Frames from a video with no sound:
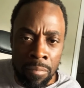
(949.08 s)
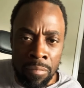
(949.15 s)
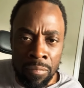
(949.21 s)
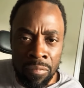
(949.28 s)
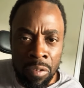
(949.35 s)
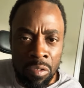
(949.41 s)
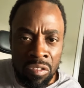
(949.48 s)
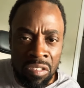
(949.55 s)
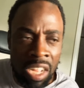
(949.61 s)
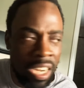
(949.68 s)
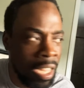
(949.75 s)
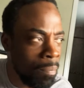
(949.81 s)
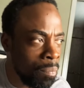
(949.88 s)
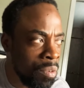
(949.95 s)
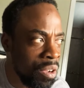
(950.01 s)
Folks think
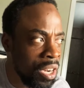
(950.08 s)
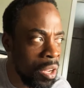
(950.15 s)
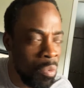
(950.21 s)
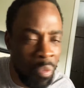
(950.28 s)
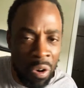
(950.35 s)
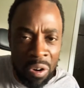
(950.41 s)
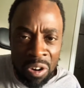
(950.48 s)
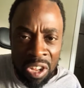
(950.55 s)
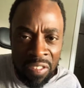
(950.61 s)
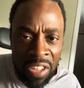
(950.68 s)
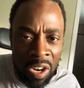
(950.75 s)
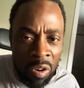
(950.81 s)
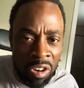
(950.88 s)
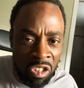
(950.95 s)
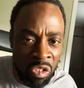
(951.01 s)
they putting in work because they
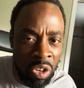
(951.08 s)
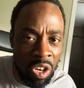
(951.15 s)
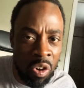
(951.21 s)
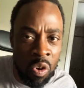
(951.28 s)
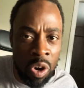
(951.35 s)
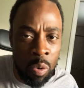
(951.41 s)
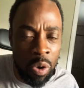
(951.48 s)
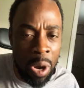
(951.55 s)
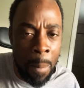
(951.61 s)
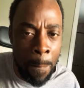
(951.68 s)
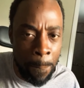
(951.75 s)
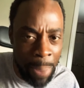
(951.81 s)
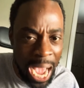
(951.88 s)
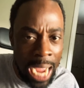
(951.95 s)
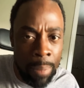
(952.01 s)
on the street corner with a
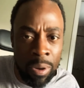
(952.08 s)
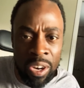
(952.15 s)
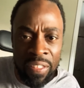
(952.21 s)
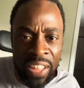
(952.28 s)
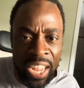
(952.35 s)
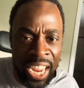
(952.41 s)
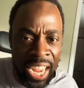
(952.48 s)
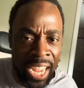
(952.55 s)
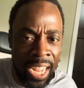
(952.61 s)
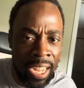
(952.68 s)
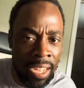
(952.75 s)
Bible in their hand